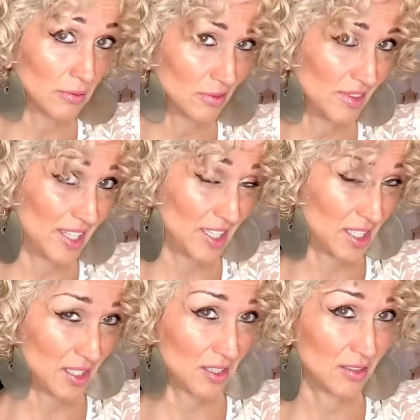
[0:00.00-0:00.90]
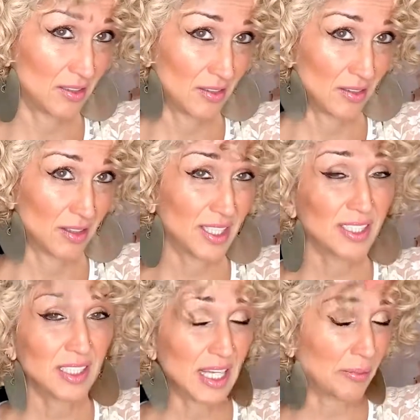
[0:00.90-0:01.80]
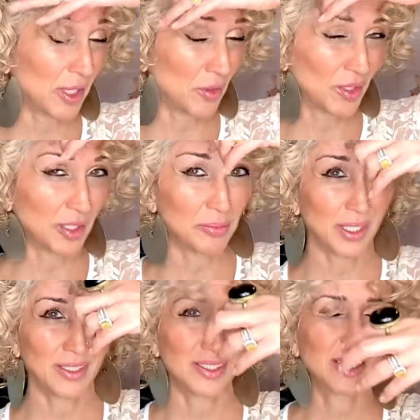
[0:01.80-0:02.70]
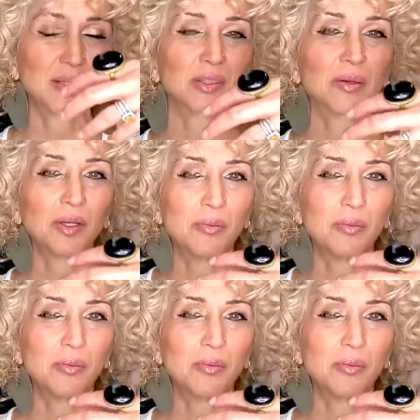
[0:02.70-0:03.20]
this. This is like my only complaint, because it keeps coming in my